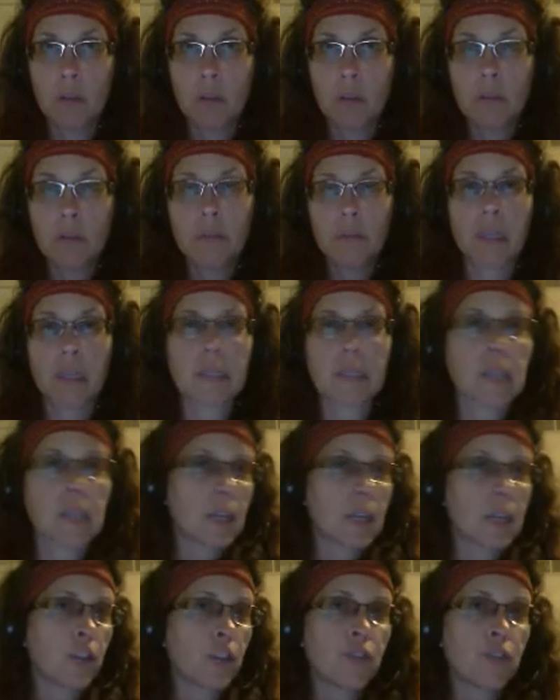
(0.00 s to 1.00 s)
because I
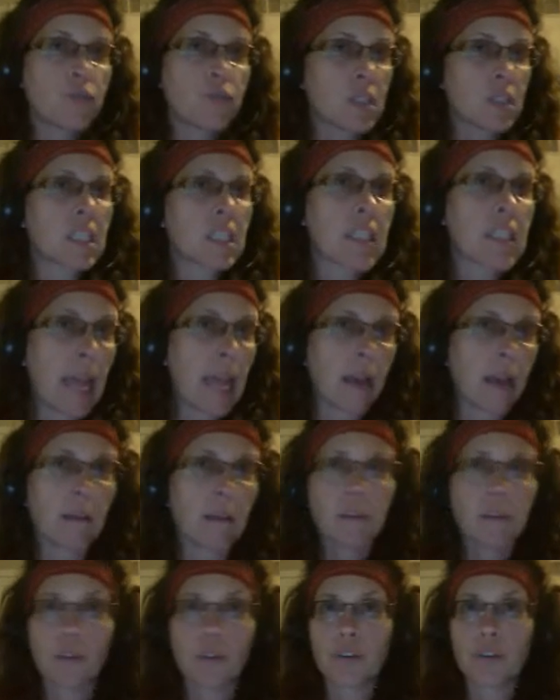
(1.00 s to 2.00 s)
can use a scale
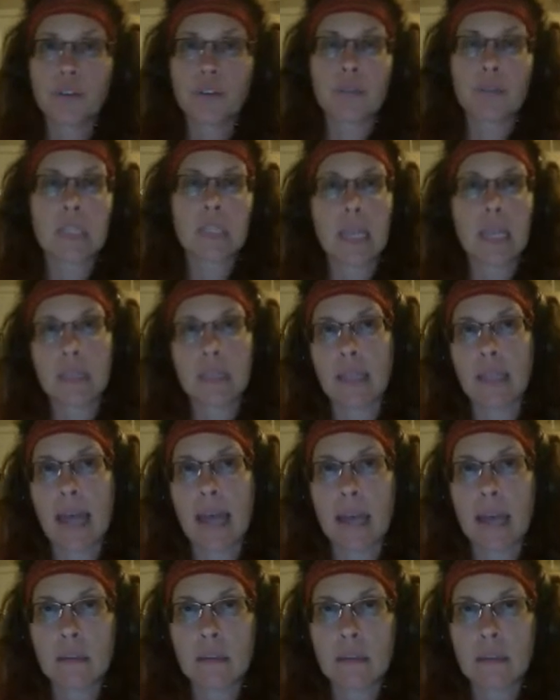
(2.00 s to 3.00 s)
in order to assess
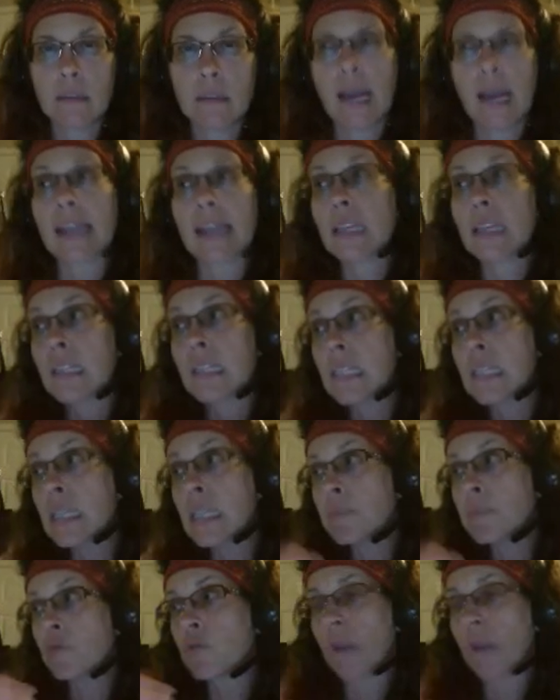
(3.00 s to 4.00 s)
that. I can
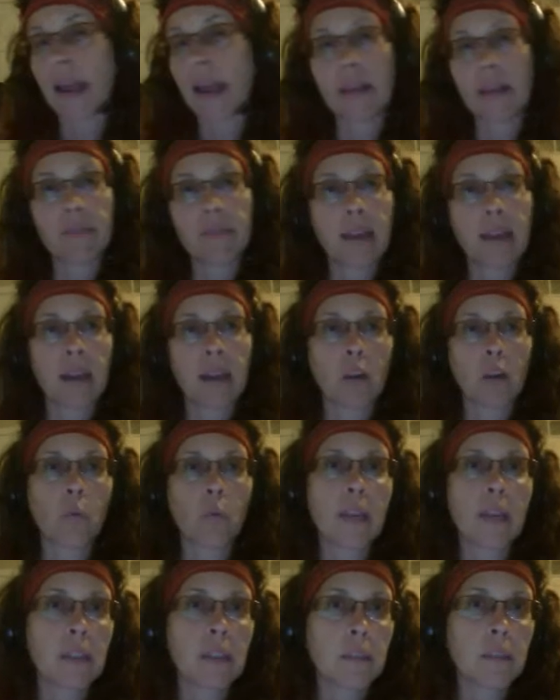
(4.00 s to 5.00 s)
keep track of that on a
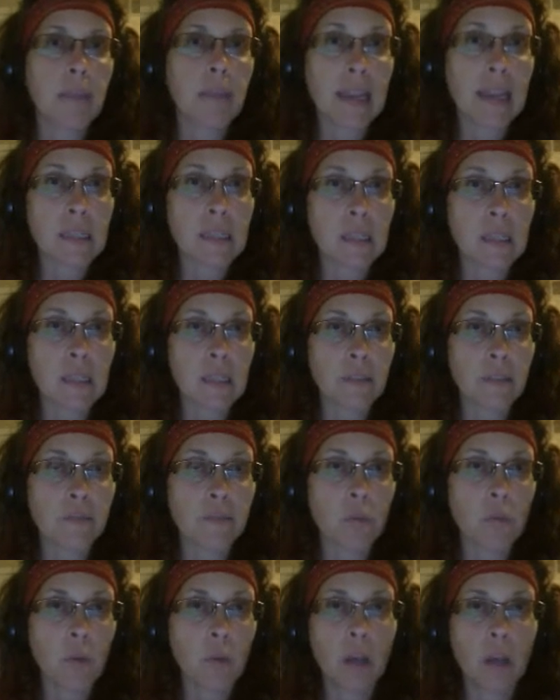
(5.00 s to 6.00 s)
weekly basis, if
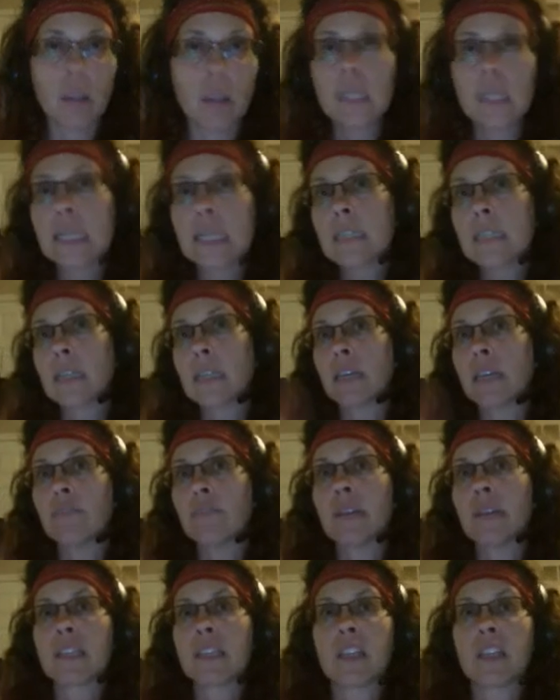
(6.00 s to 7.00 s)
you will, to give
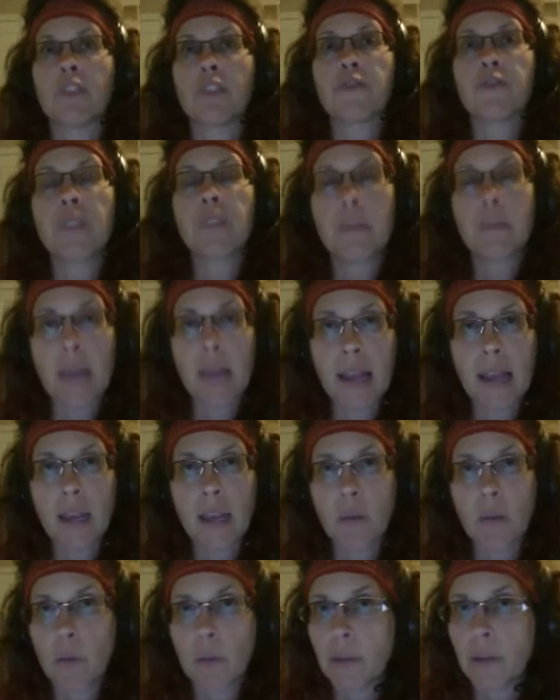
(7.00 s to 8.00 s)
myself feedback
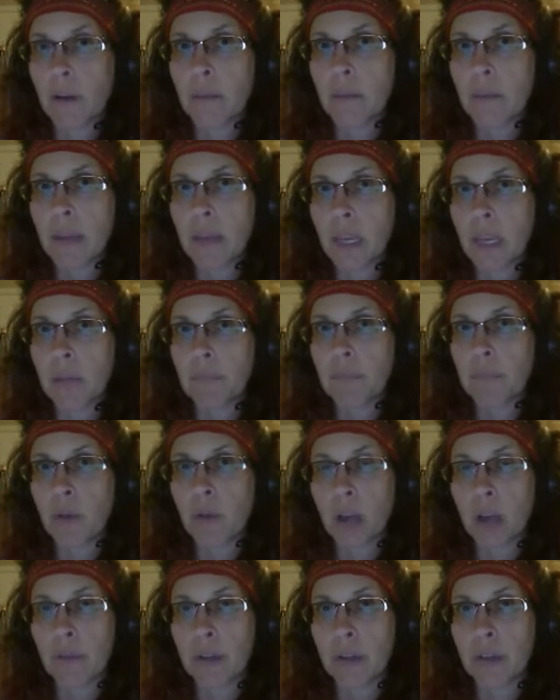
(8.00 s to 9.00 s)
on whether I'm making
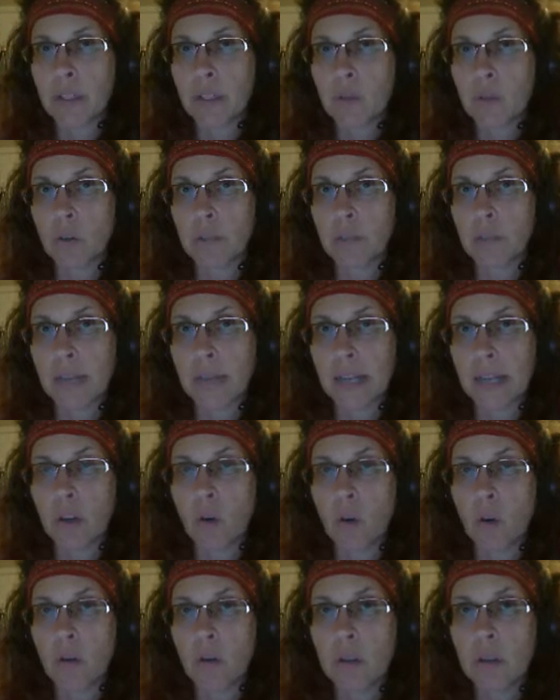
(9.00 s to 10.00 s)
progress towards my
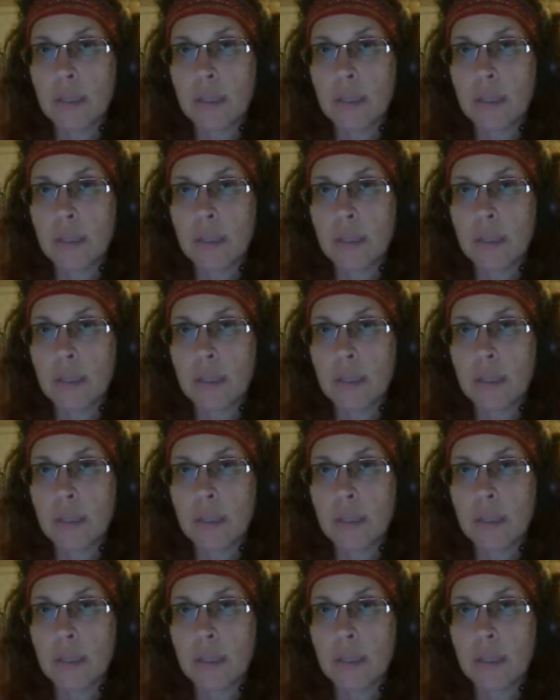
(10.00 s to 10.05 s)
goal.